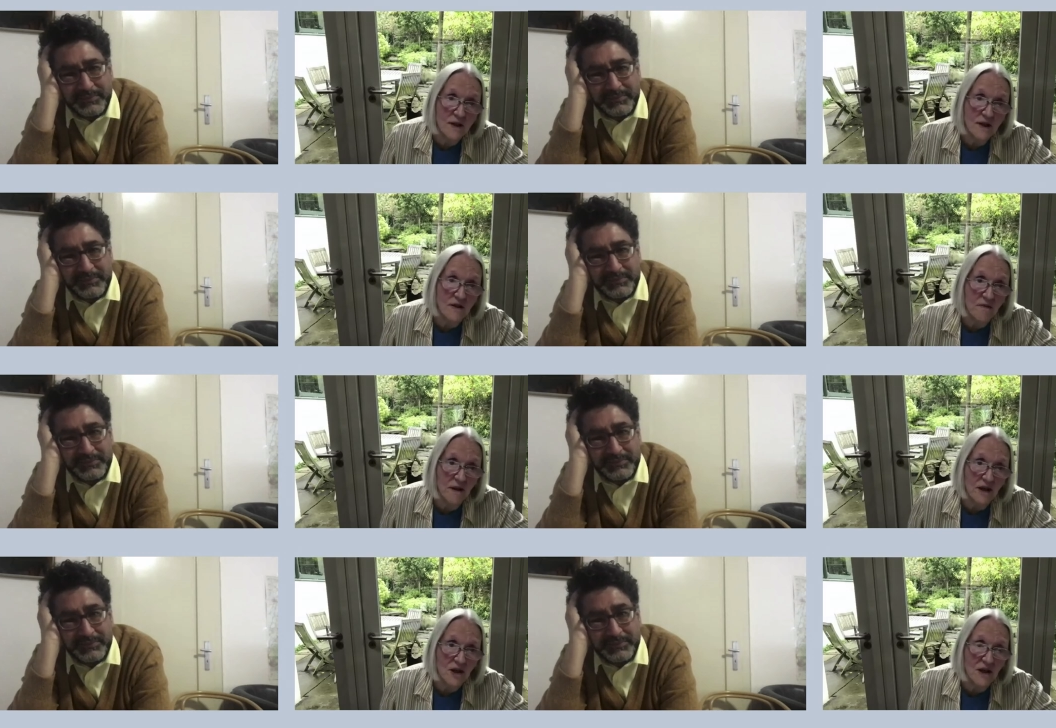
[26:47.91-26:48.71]

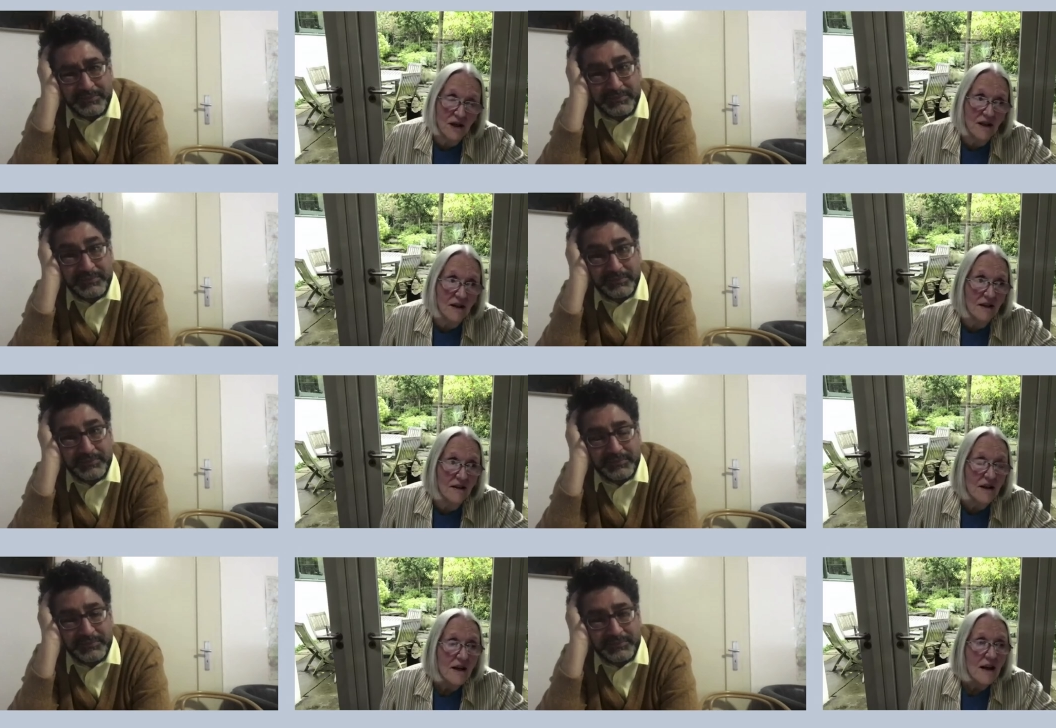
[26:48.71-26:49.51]
Speaker 1: especially, and
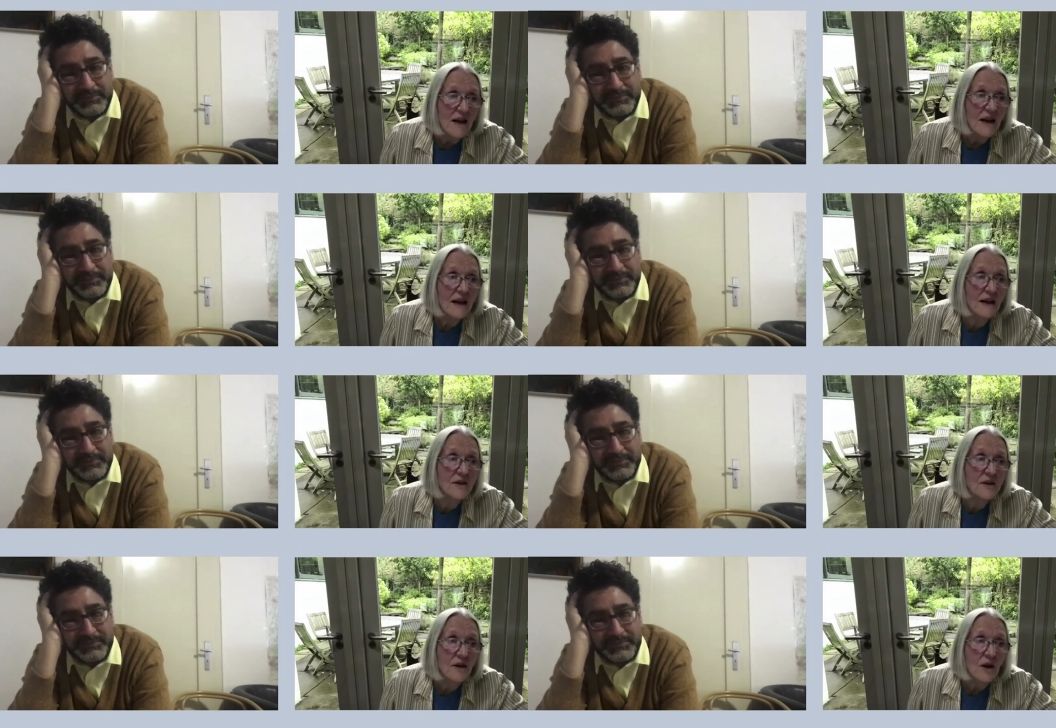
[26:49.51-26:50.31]

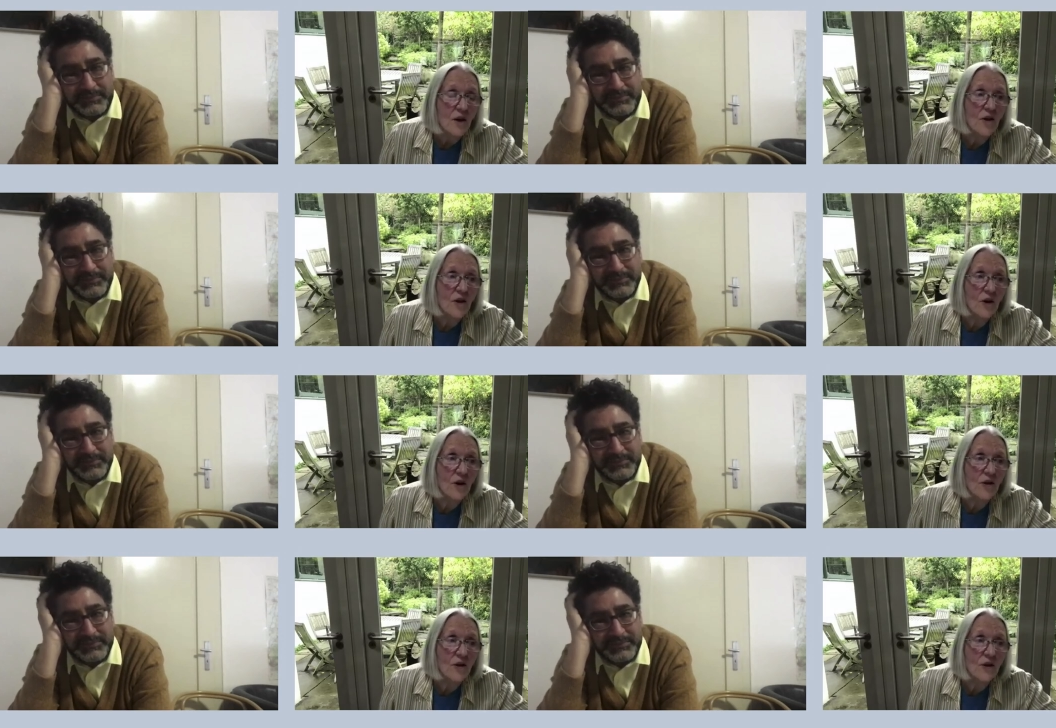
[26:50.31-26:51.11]
is
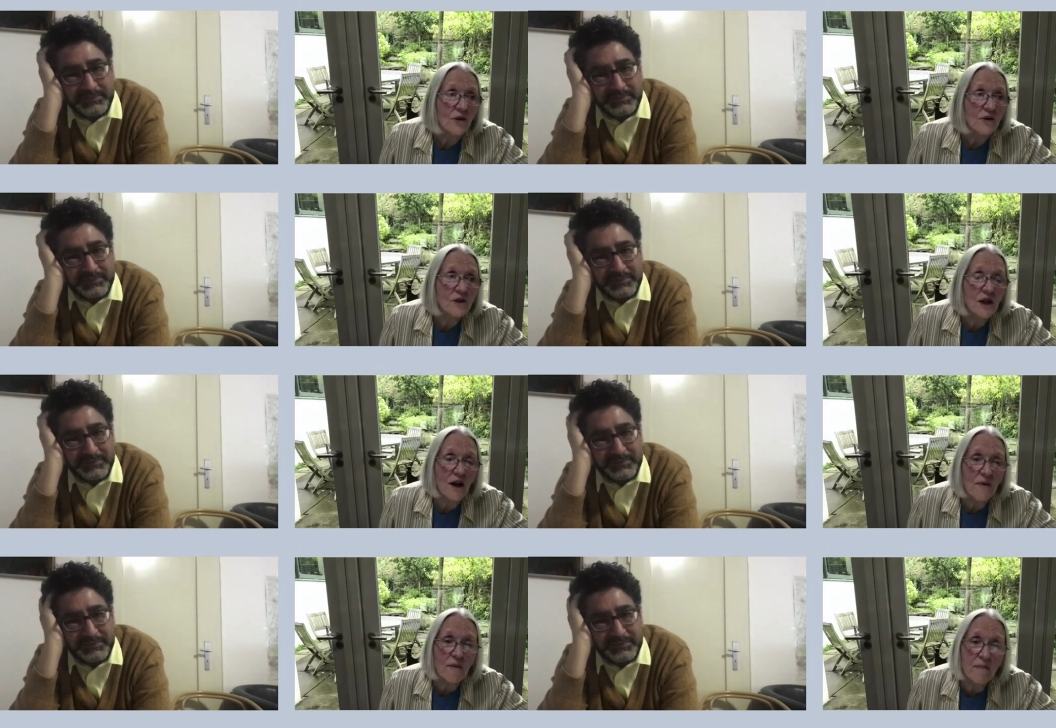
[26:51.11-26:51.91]
the, the
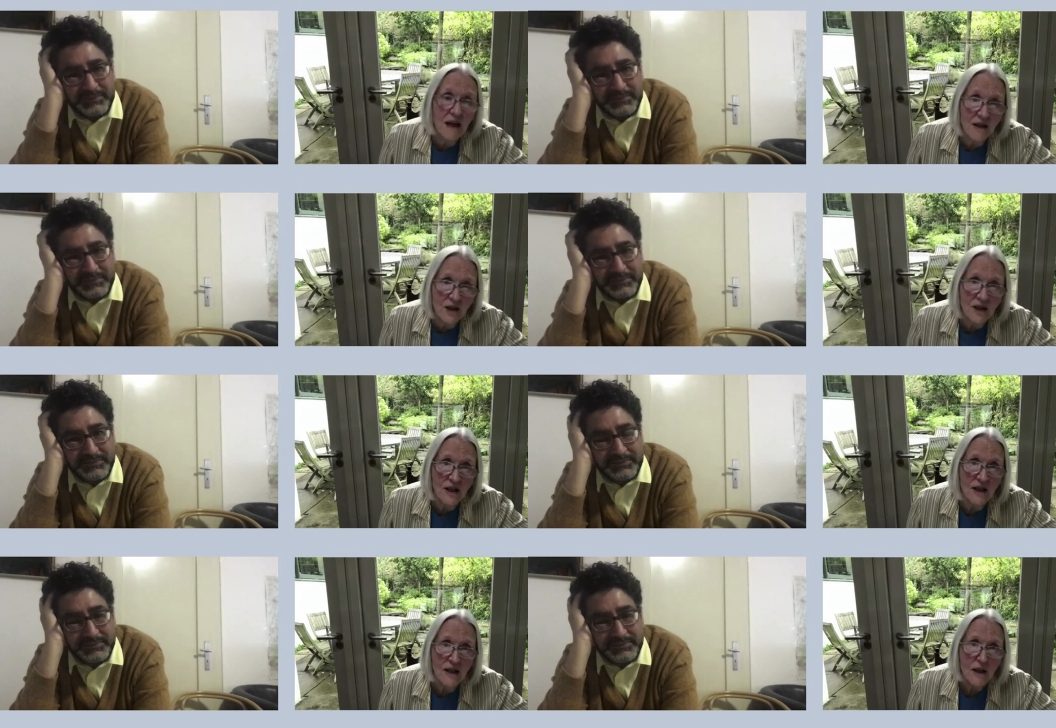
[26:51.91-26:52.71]

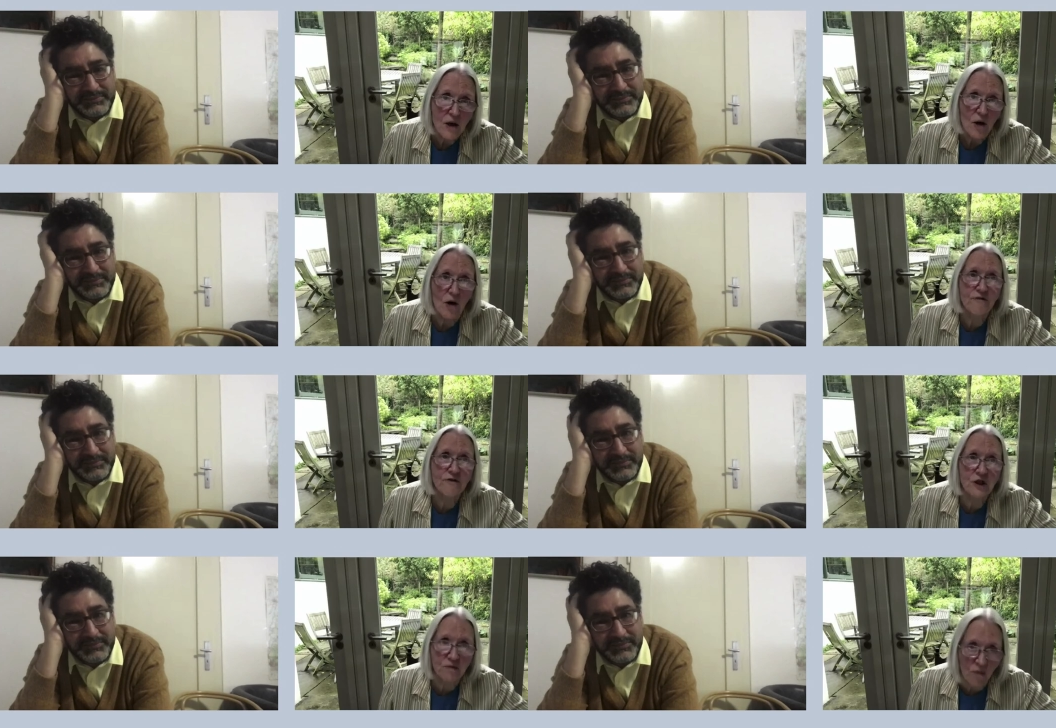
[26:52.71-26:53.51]
desirability of
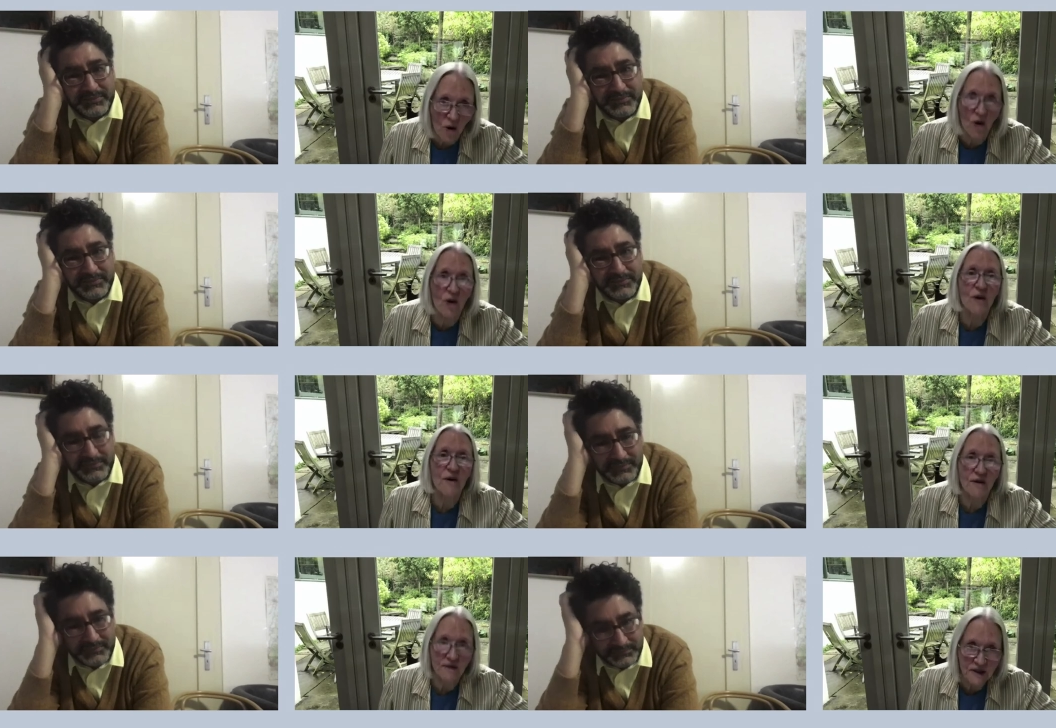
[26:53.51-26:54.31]

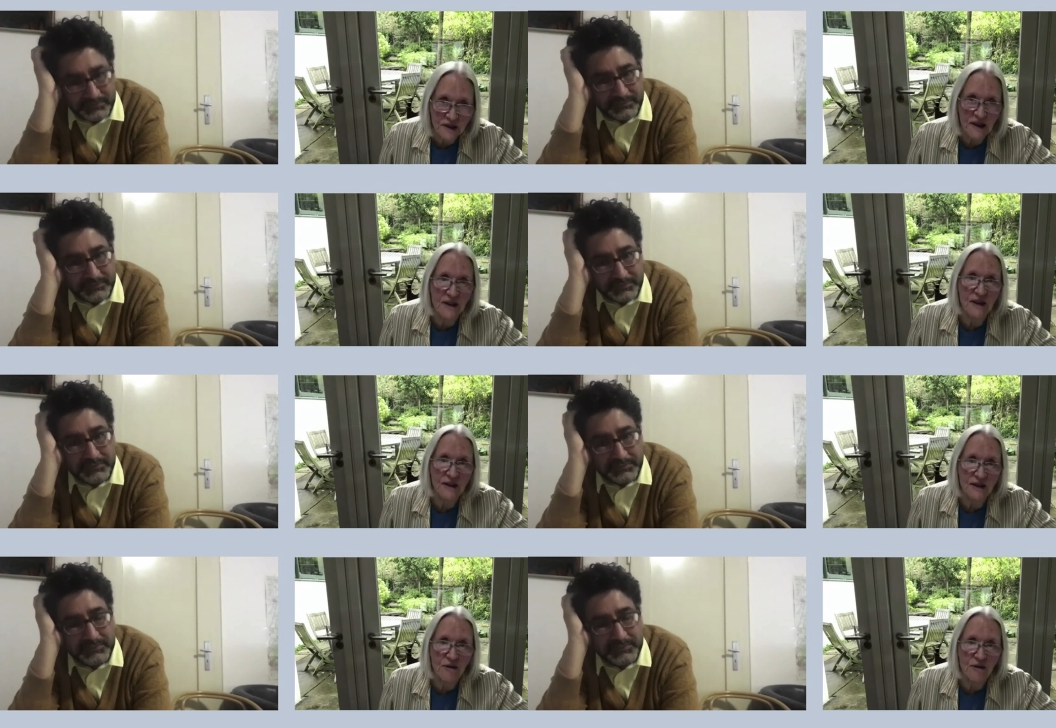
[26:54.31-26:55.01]
smaller cities.